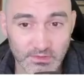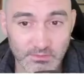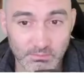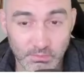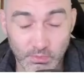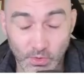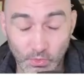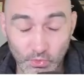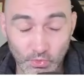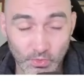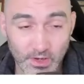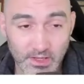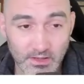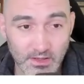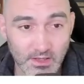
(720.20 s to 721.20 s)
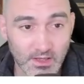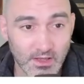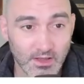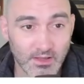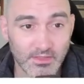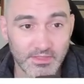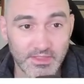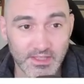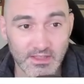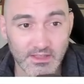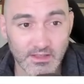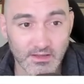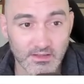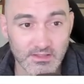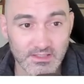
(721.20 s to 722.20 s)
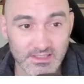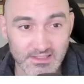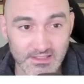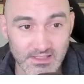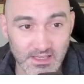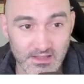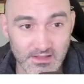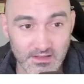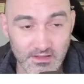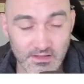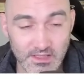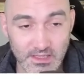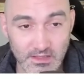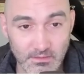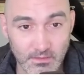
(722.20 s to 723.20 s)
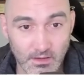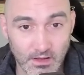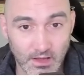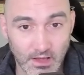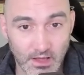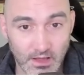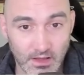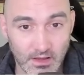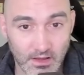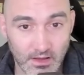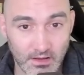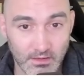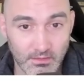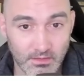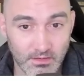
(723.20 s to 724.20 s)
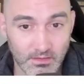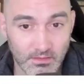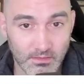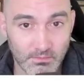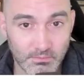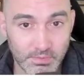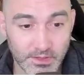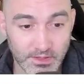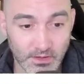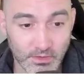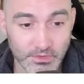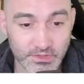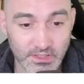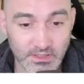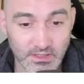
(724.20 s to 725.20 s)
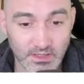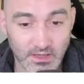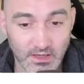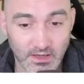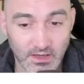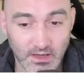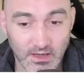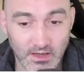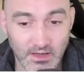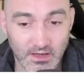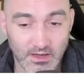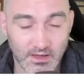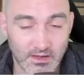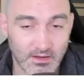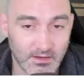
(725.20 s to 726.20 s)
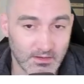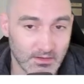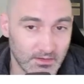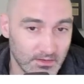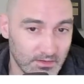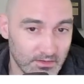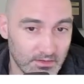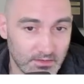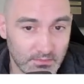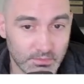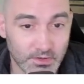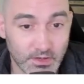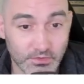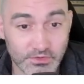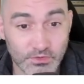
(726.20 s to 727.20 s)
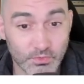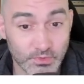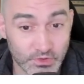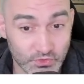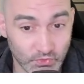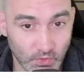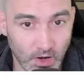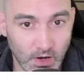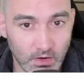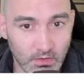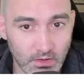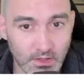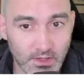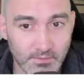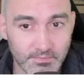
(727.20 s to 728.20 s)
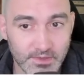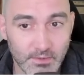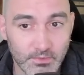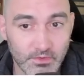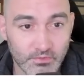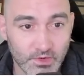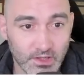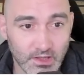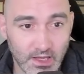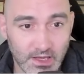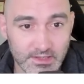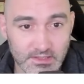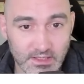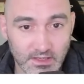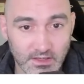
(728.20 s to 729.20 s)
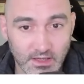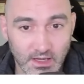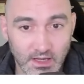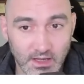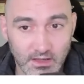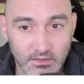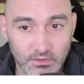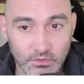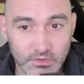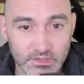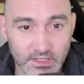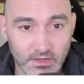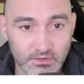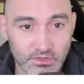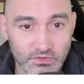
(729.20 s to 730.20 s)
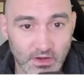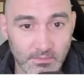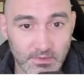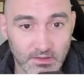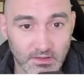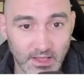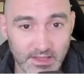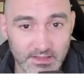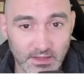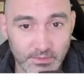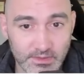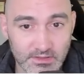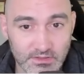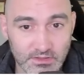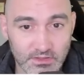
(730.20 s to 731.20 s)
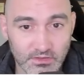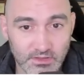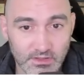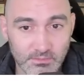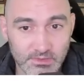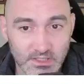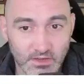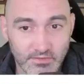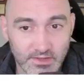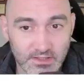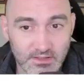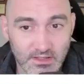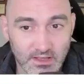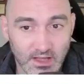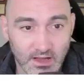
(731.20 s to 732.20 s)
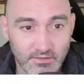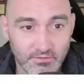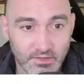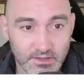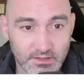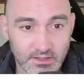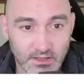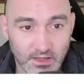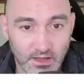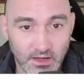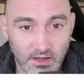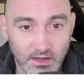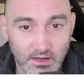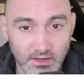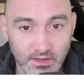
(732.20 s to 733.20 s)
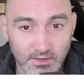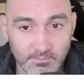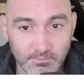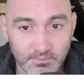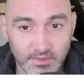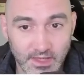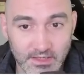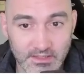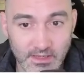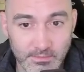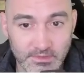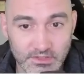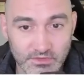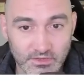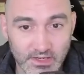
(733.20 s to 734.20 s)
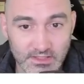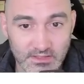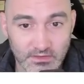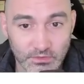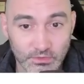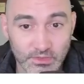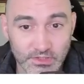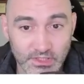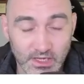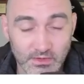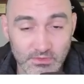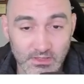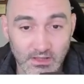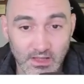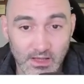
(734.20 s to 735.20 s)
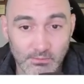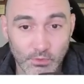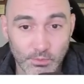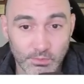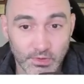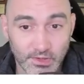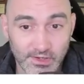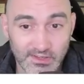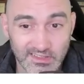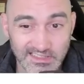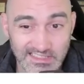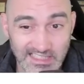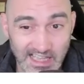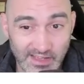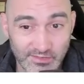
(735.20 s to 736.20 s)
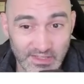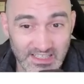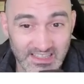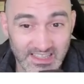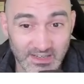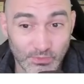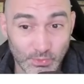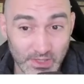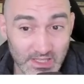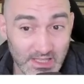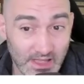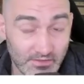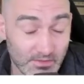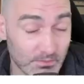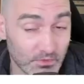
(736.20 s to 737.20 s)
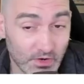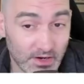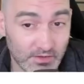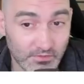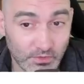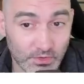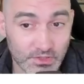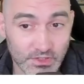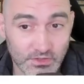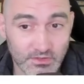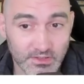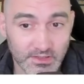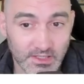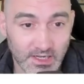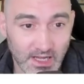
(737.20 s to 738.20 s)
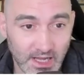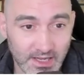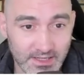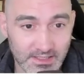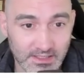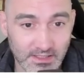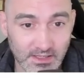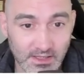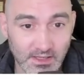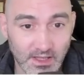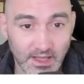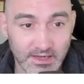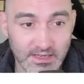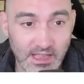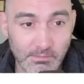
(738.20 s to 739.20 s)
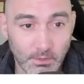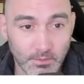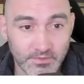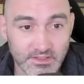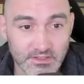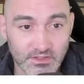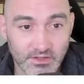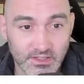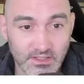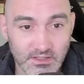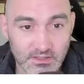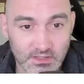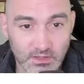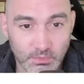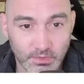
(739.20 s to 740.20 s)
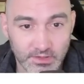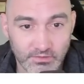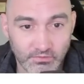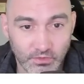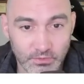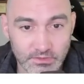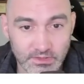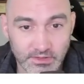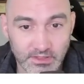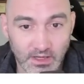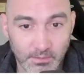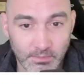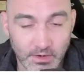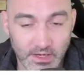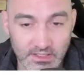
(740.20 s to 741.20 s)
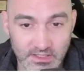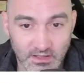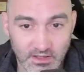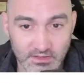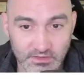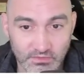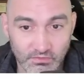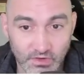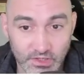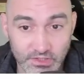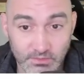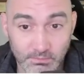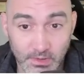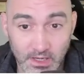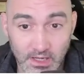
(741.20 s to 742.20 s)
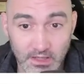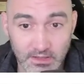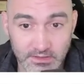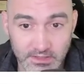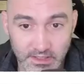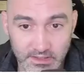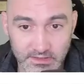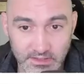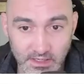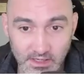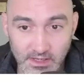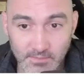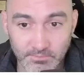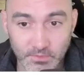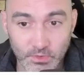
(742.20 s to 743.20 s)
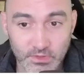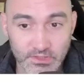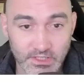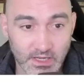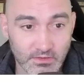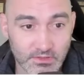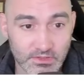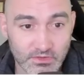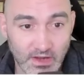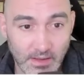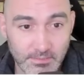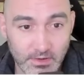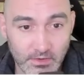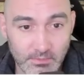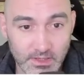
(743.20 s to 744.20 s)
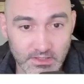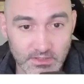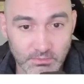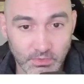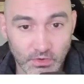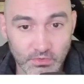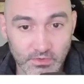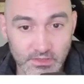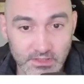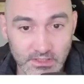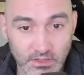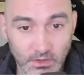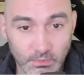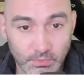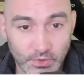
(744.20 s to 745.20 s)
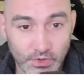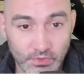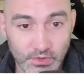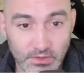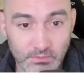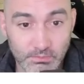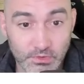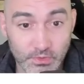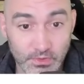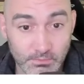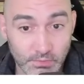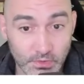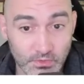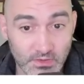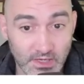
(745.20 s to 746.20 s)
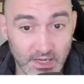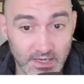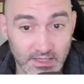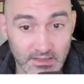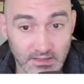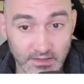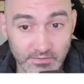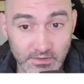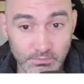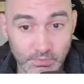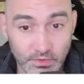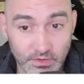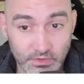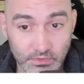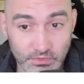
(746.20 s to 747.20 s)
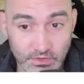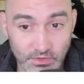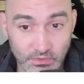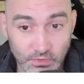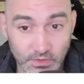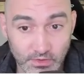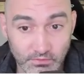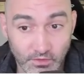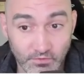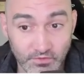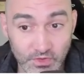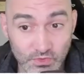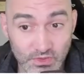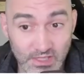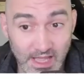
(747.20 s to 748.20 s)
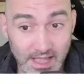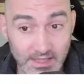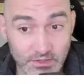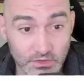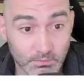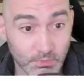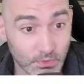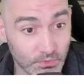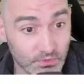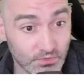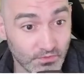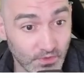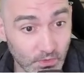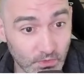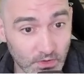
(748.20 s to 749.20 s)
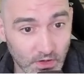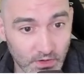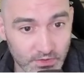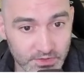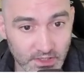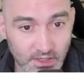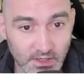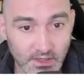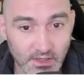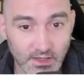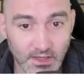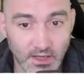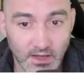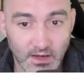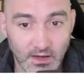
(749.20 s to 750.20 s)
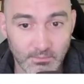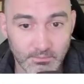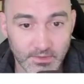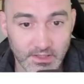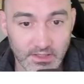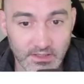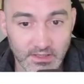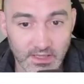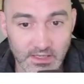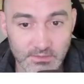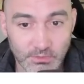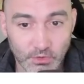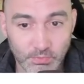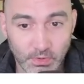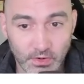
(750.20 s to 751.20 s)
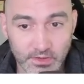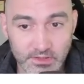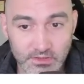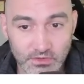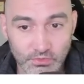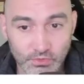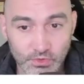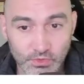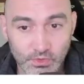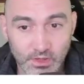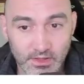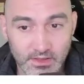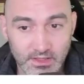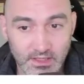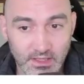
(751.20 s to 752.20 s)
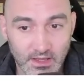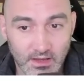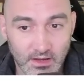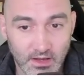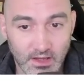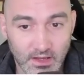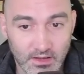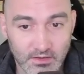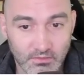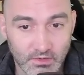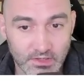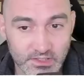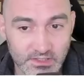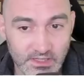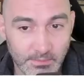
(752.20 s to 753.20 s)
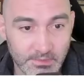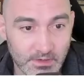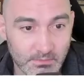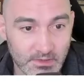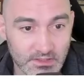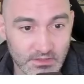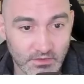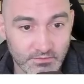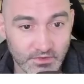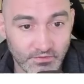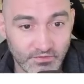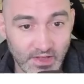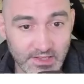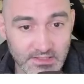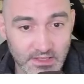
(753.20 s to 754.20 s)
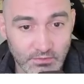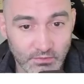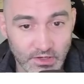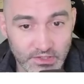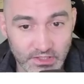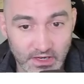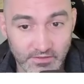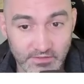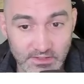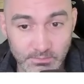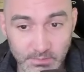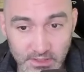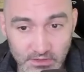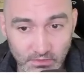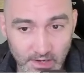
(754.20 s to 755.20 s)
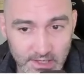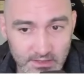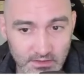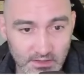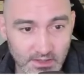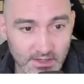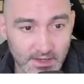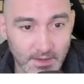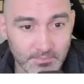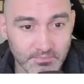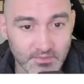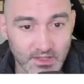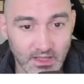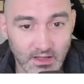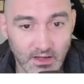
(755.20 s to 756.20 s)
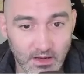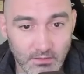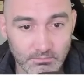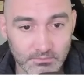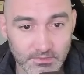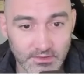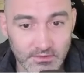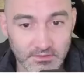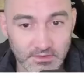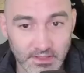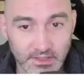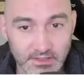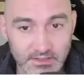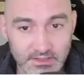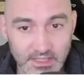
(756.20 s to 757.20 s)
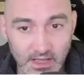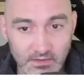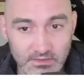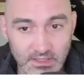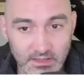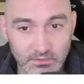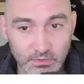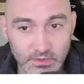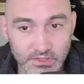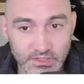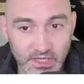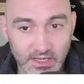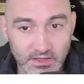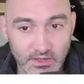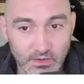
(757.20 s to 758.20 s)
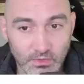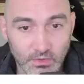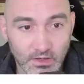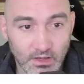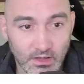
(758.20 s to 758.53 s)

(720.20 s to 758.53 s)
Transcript: in brokering the the uh, Prigozhin. Uh, Prigozhin's withdrawal than we realized. Uh, Lukashenko described at length how he inserted himself into the conflict uh, that demonstrates Lukashenko is a lot more politically savvy than we gave him credit for, certainly than I did, and capable of exerting considerable influence on the upper echelons of Russian politics. Lukashenko described how he managed to broker a deal between Putin and a livid Prigozhin who had refused to answer Putin's phone calls. Um, he engaged both parties through the uh, Russian Deputy Minister of Defense and Russian F S B Director. Um, it sounds like Lukashenko's